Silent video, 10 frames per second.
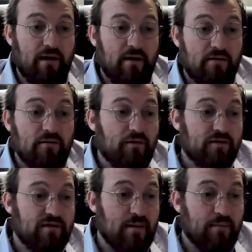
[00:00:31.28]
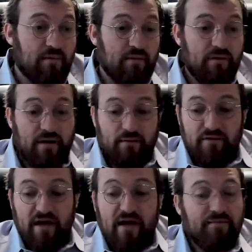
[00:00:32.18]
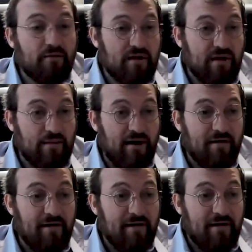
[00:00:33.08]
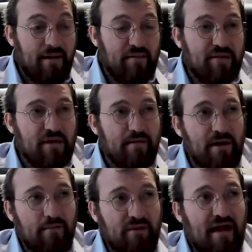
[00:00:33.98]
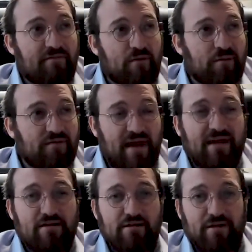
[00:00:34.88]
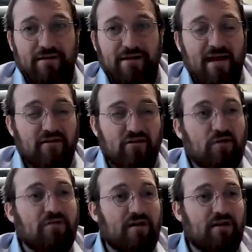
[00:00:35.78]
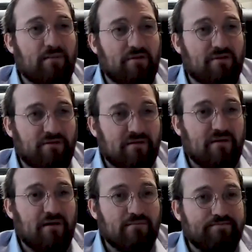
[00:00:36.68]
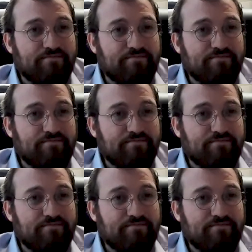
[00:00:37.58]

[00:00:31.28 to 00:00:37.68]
So for example, when the iPhone came out, I mean, think about platform advantage there. They had no developers, zero.